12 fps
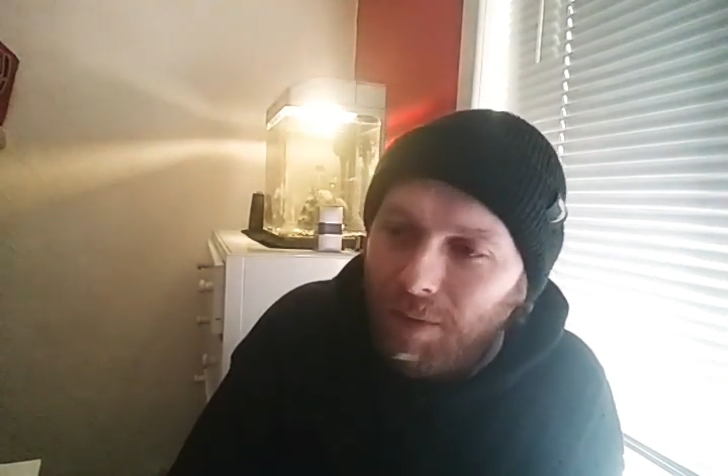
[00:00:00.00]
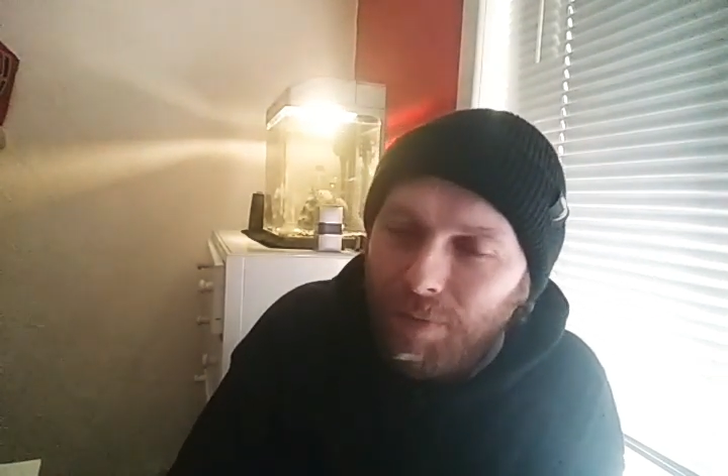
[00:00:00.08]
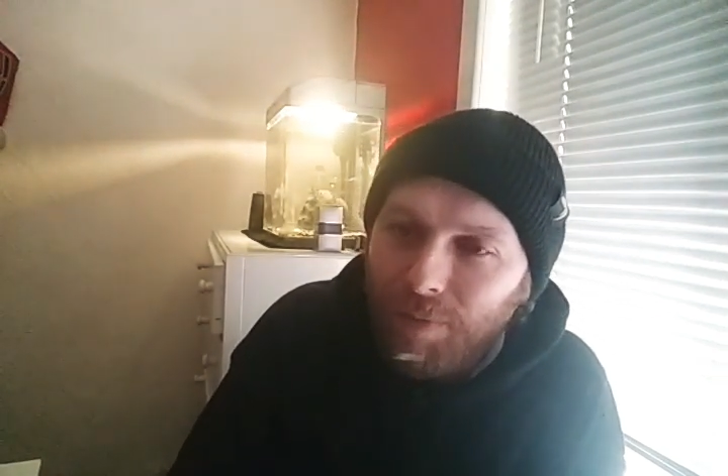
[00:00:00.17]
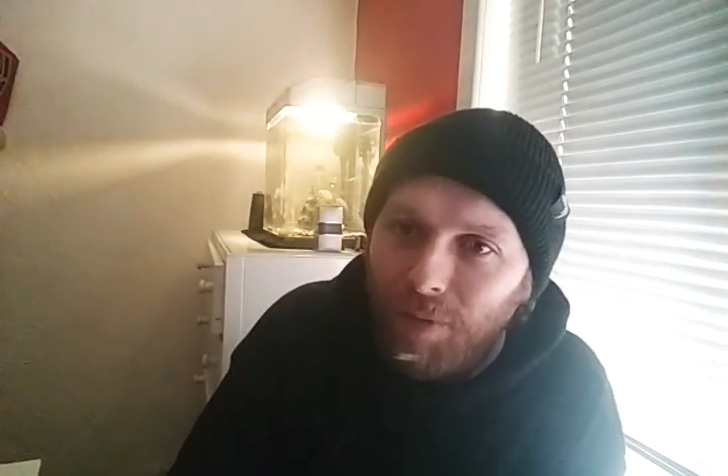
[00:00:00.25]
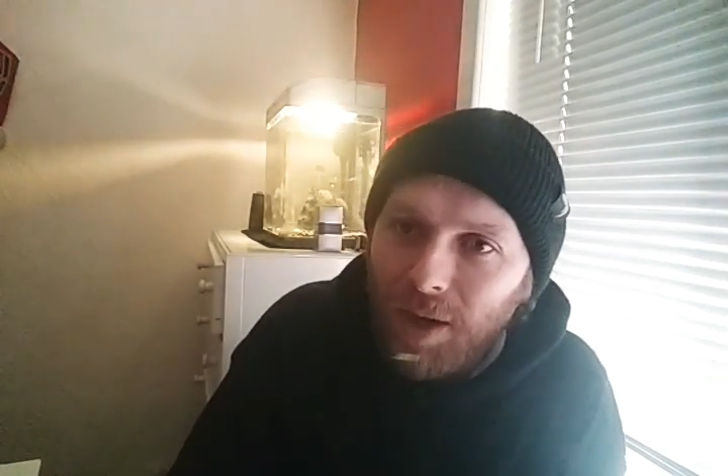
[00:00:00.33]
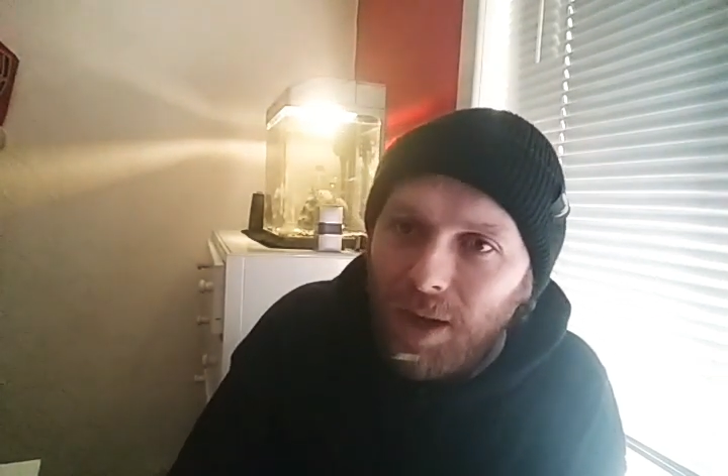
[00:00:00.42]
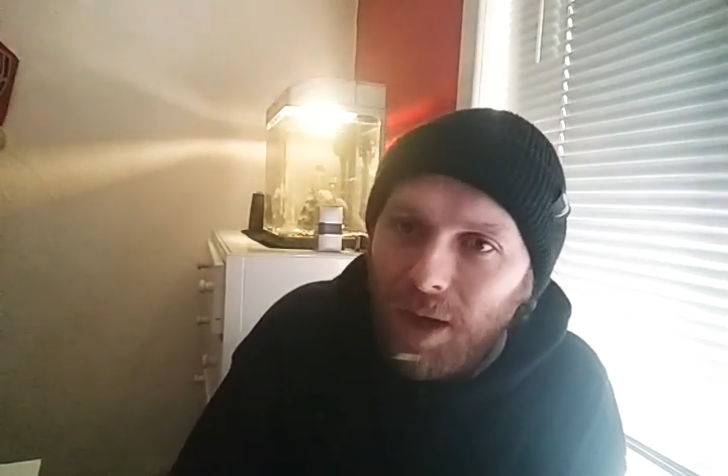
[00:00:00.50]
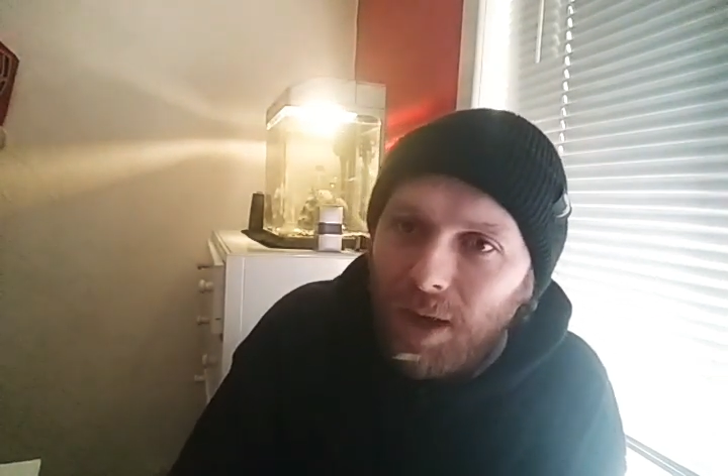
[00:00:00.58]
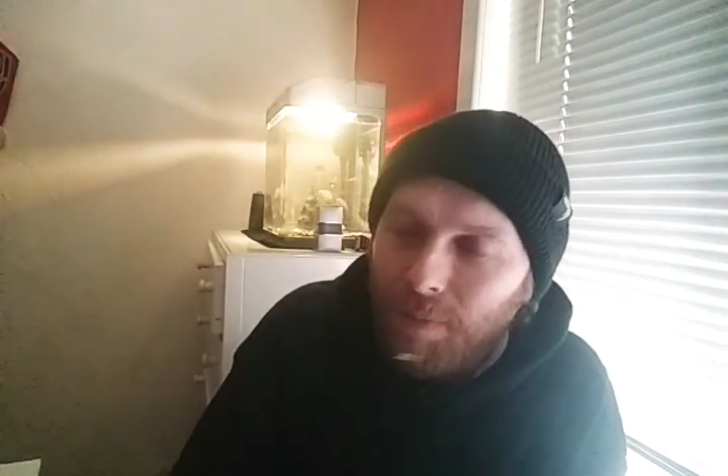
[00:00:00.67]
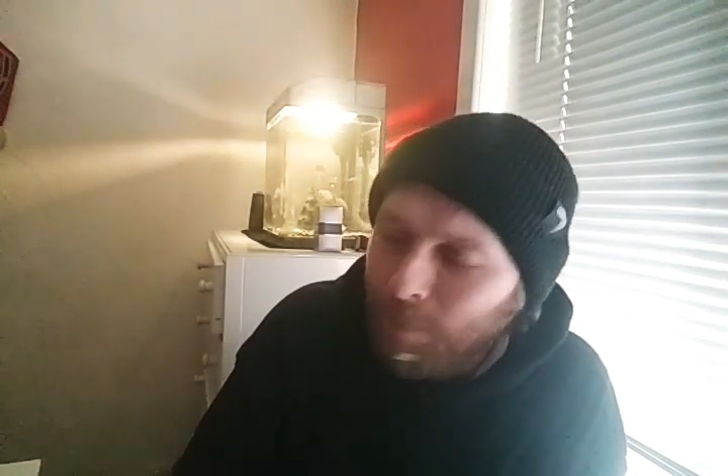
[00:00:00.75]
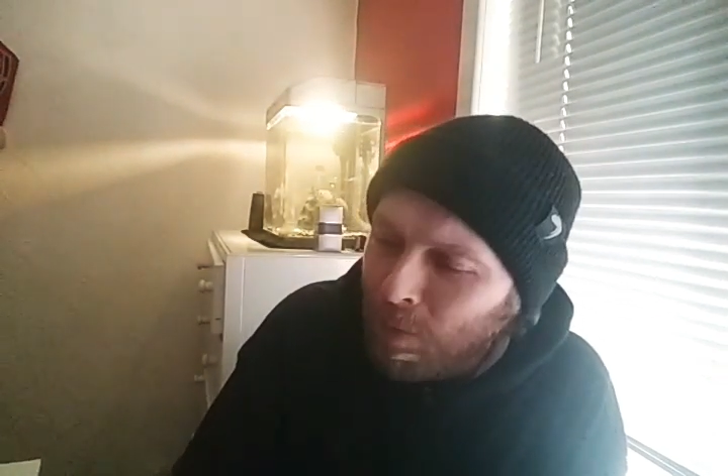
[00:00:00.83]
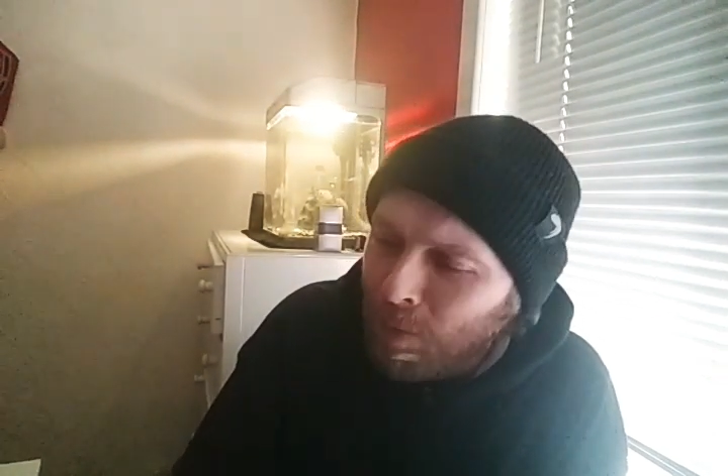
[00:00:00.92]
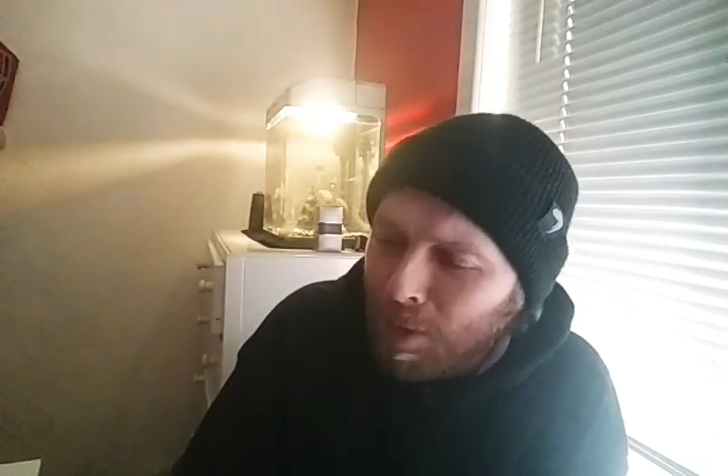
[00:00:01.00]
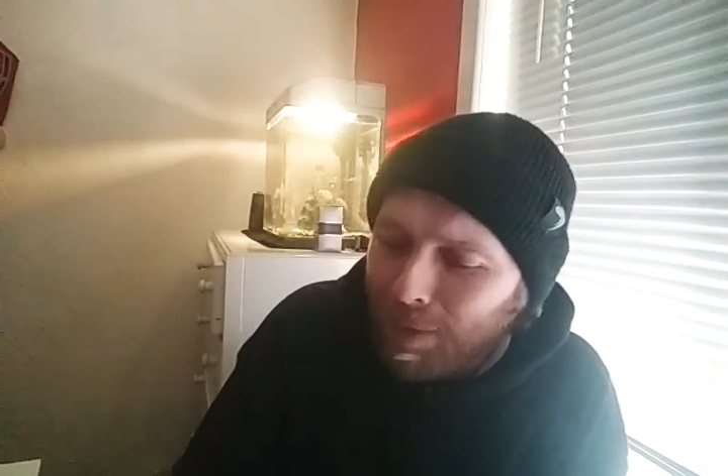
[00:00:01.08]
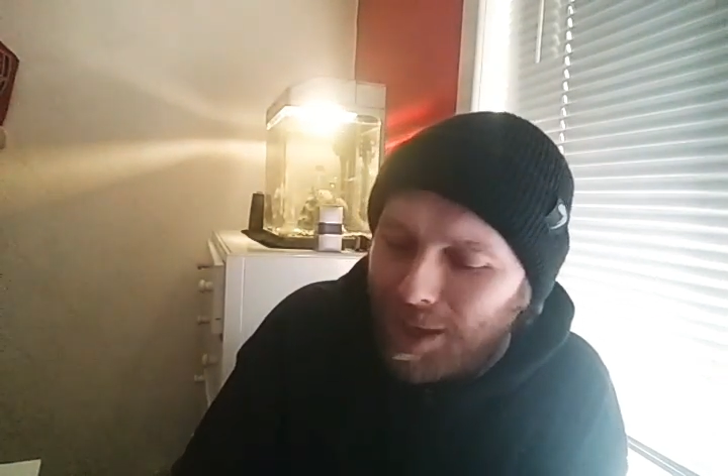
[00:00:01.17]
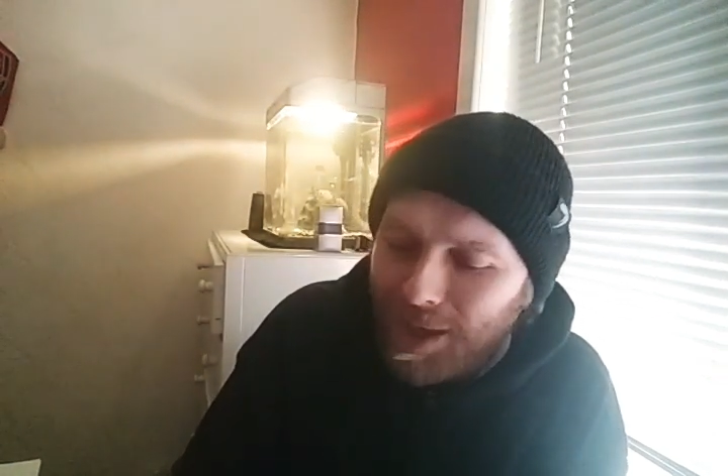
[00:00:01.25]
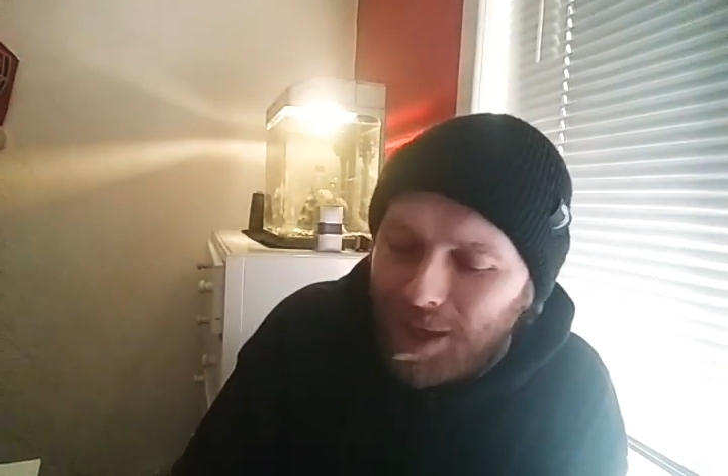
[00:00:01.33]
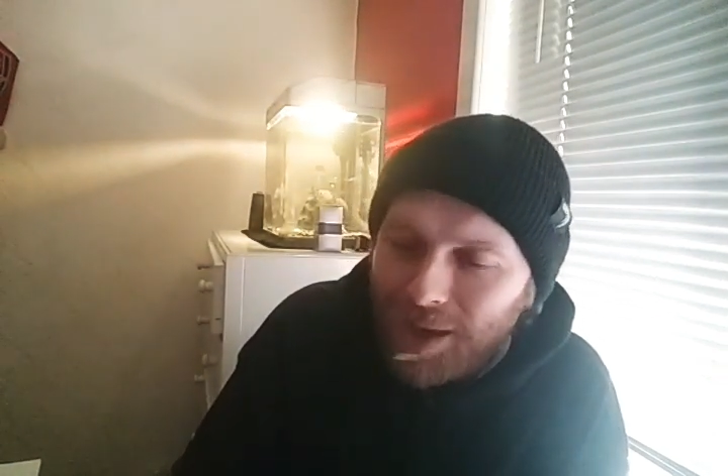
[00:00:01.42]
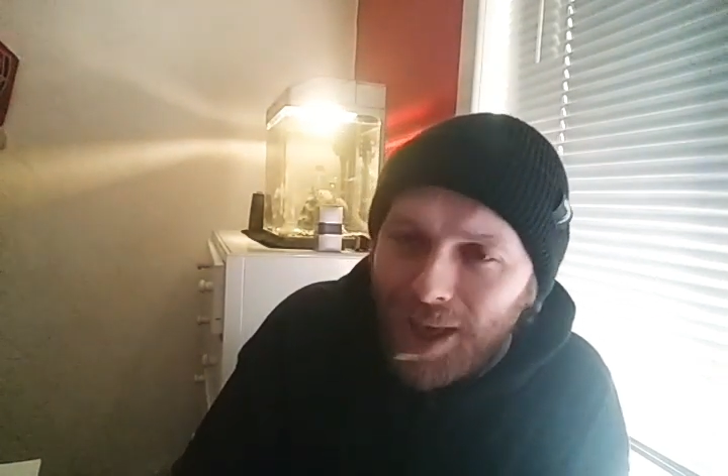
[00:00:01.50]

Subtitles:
What are we talking about?